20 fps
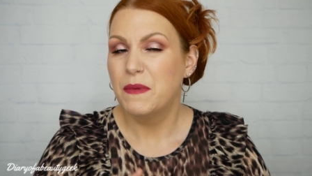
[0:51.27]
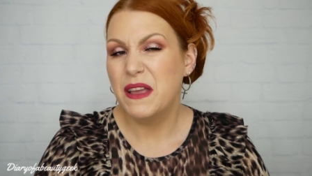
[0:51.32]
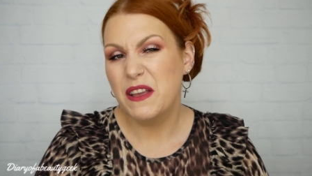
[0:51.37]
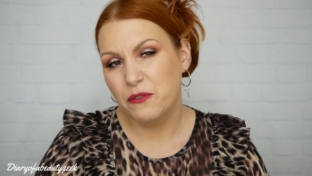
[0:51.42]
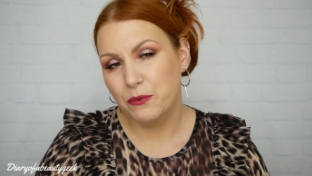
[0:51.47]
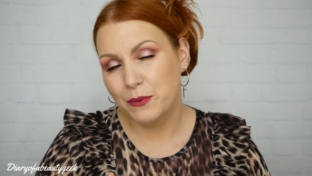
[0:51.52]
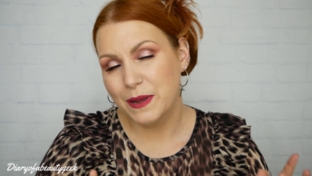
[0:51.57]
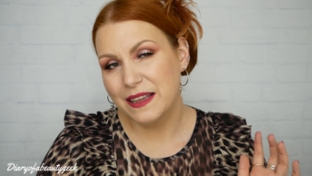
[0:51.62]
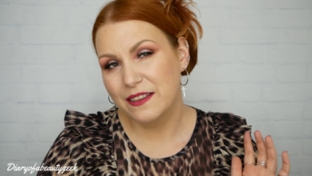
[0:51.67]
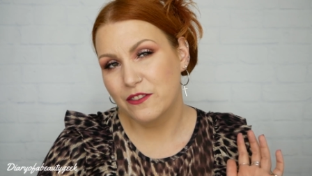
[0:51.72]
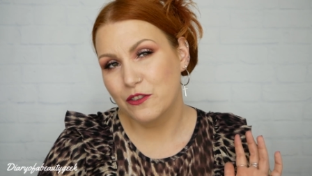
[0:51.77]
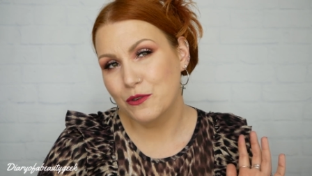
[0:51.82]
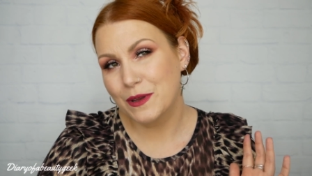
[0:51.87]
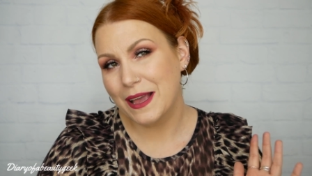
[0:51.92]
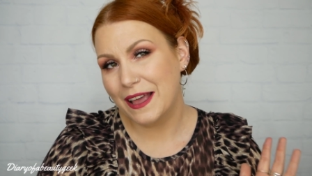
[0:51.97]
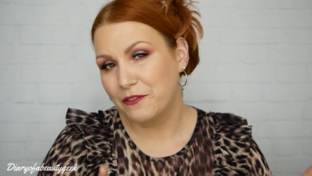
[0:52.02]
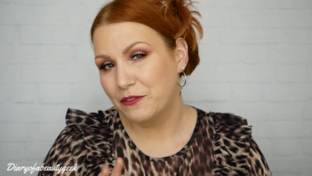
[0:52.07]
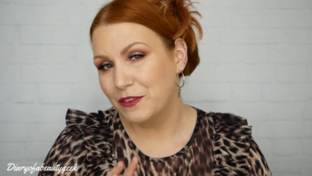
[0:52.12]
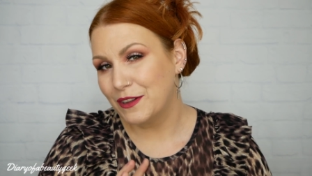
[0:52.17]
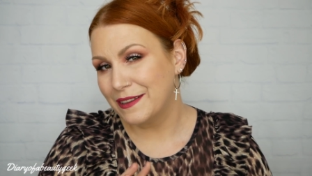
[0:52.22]
If we do
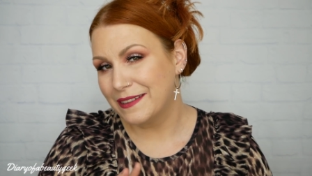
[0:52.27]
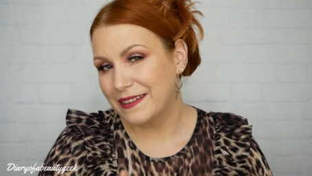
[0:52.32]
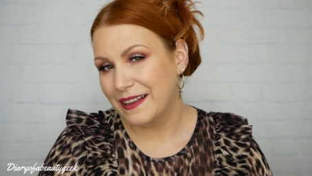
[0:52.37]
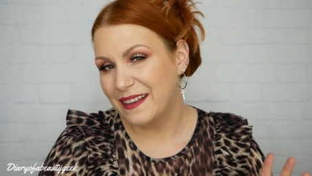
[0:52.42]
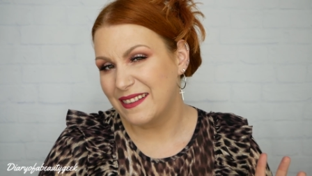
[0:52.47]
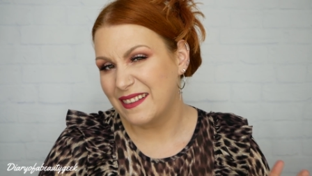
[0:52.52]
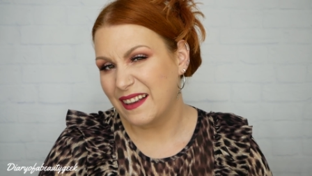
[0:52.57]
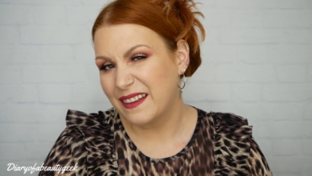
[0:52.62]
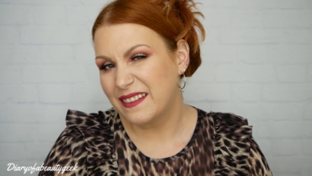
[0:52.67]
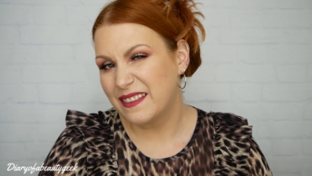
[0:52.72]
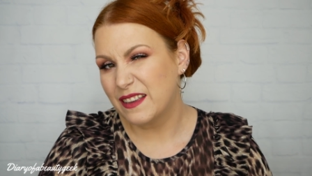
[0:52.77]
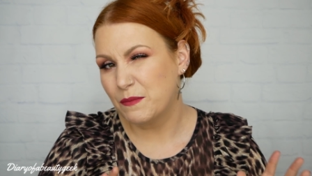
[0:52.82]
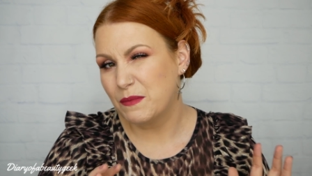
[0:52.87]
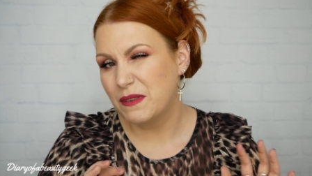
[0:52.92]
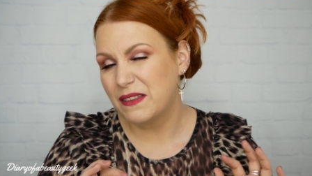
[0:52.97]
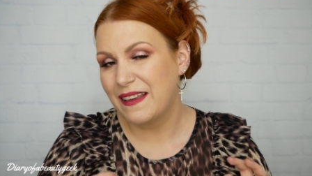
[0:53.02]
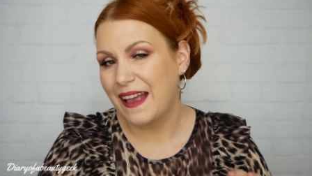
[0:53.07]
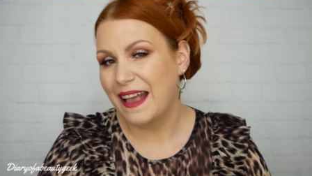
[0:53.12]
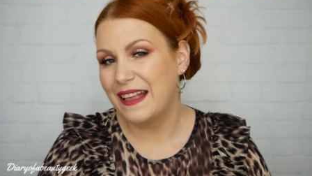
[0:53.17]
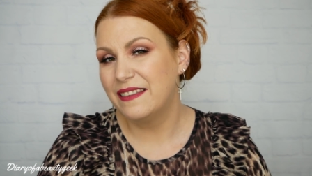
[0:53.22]
get full size item,
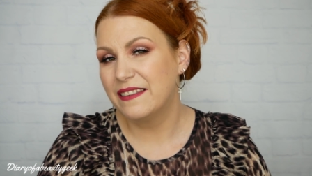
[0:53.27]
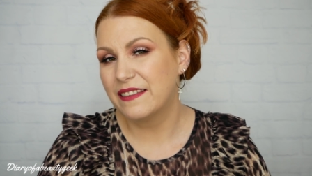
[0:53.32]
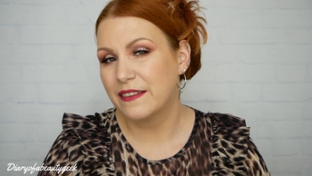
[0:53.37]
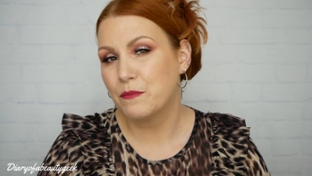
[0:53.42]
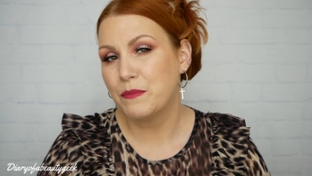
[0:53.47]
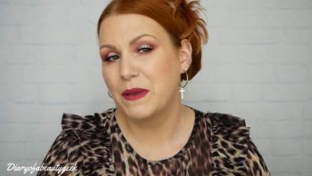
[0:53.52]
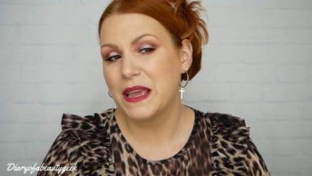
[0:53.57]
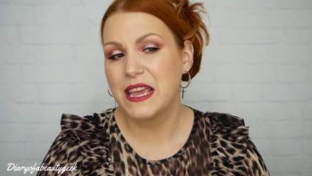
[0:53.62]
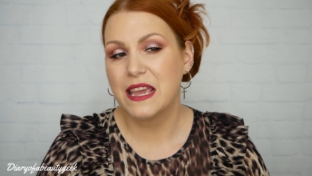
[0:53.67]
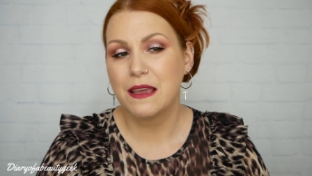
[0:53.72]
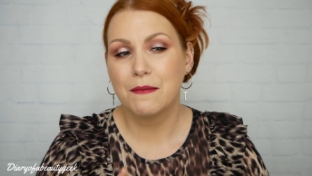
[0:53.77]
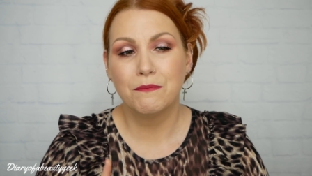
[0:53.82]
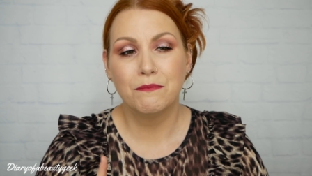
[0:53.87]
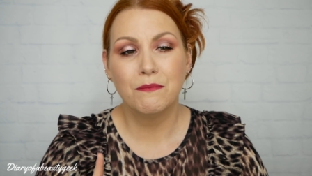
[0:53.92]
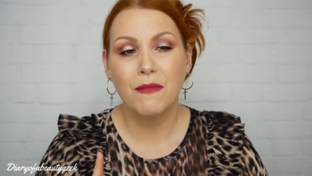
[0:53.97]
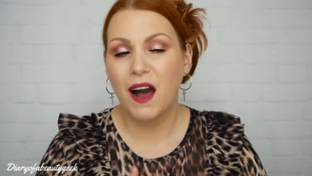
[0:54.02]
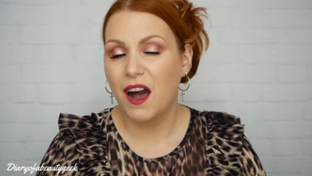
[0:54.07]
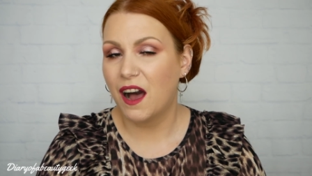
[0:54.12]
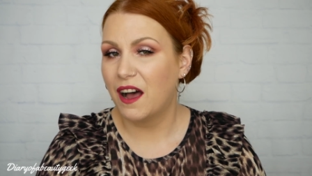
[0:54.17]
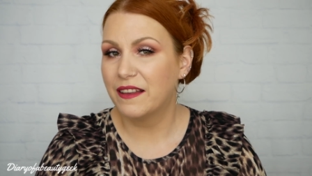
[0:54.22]
it tends to be
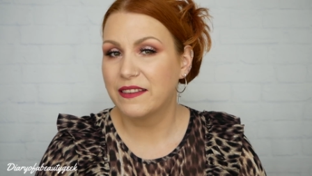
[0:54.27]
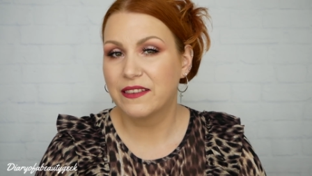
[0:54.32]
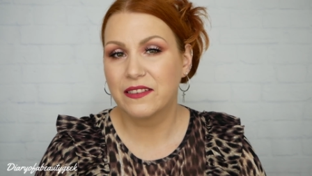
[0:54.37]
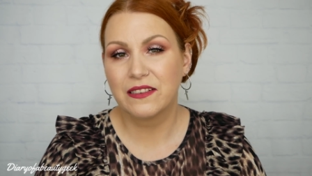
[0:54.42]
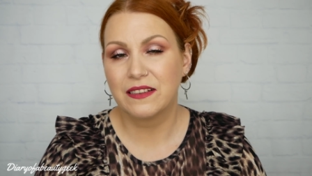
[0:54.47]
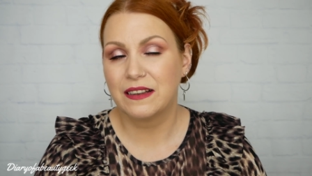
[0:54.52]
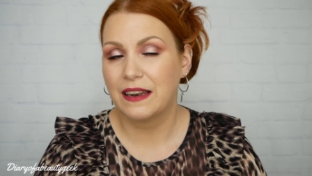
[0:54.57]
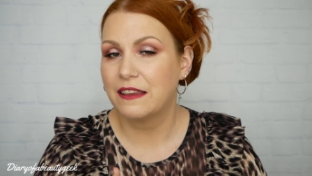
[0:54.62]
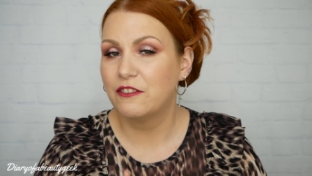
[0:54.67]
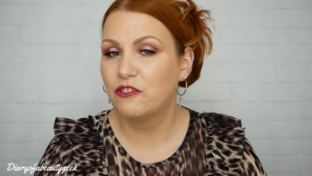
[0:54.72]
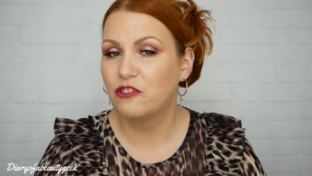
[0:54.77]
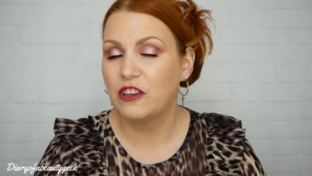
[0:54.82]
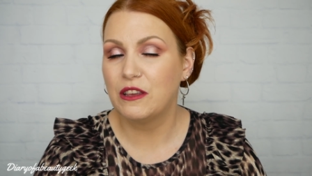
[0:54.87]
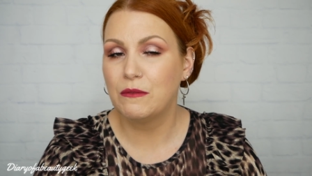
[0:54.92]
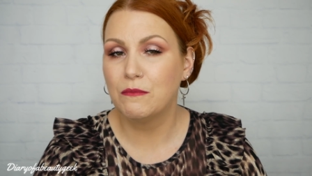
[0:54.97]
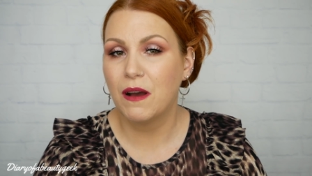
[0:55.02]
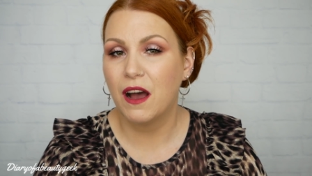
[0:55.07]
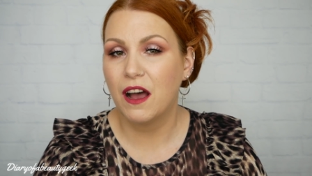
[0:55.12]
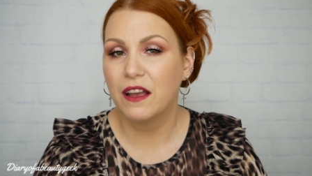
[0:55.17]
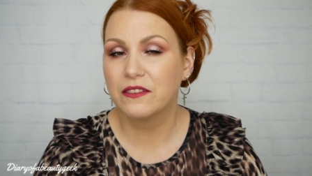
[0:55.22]
masks, like
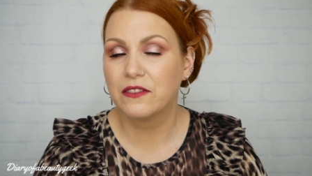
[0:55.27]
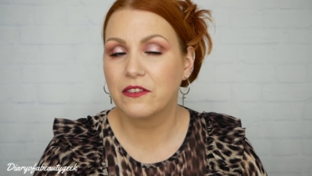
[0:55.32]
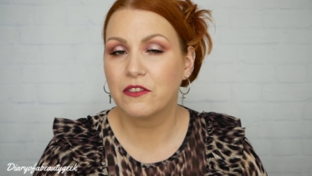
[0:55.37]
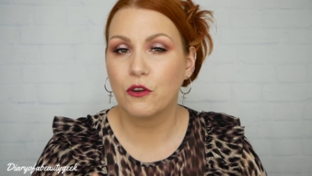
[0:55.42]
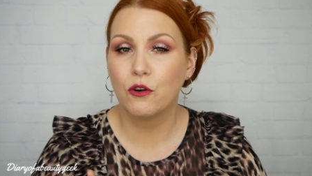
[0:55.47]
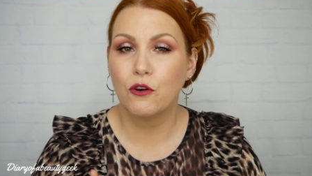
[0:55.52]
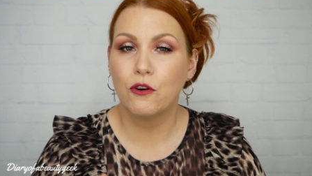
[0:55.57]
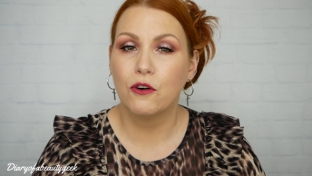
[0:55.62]
sheet masks,